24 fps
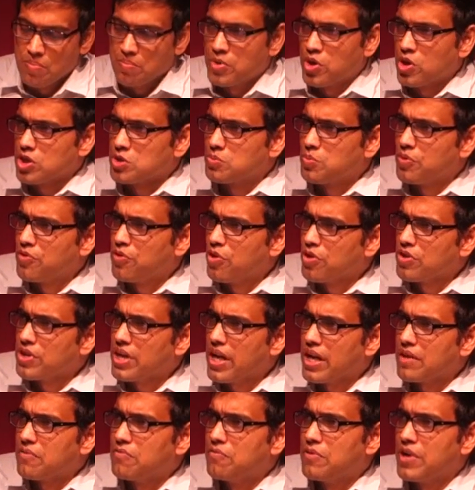because before
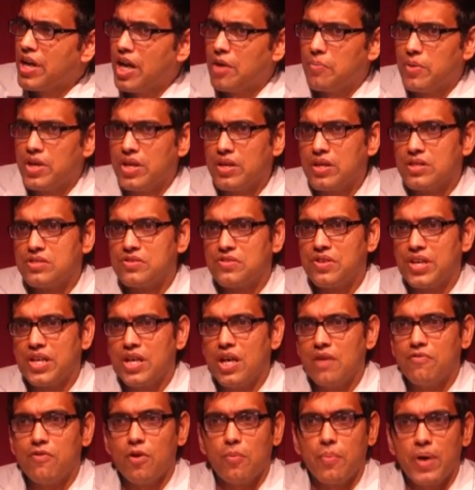that, we had been in a
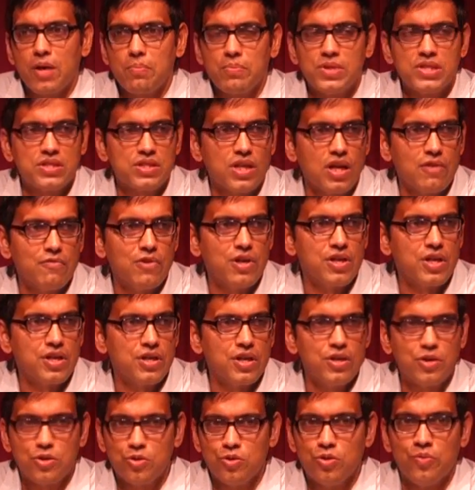string of apartments
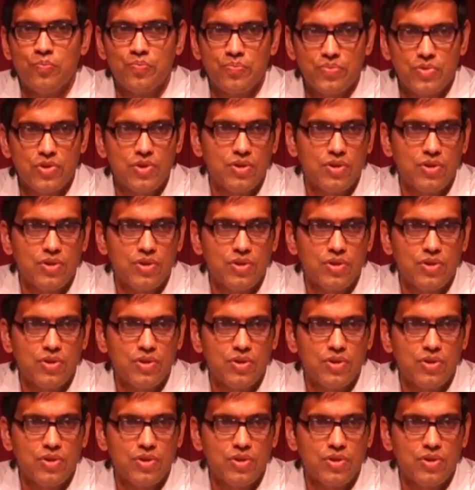converted into